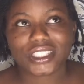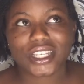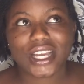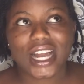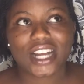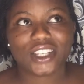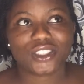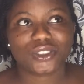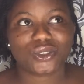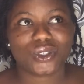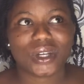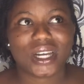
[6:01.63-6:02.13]
They
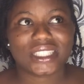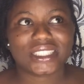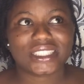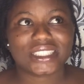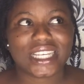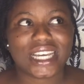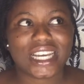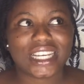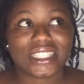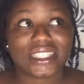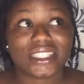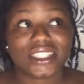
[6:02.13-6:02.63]
ask to
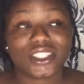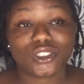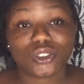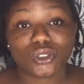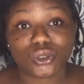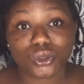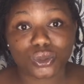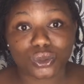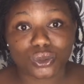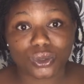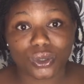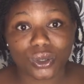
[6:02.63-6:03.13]
answer
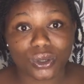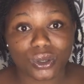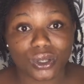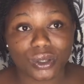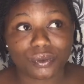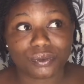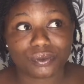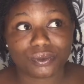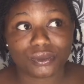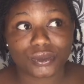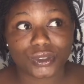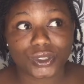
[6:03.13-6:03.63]

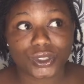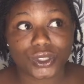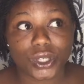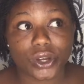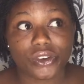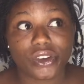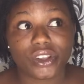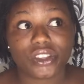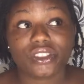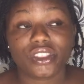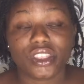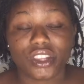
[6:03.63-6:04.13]

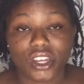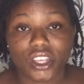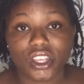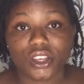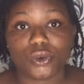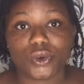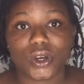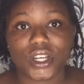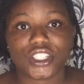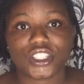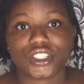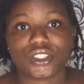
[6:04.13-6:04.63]
3
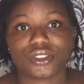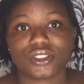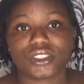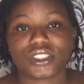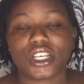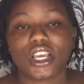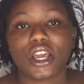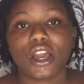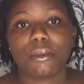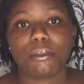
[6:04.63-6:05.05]
questions,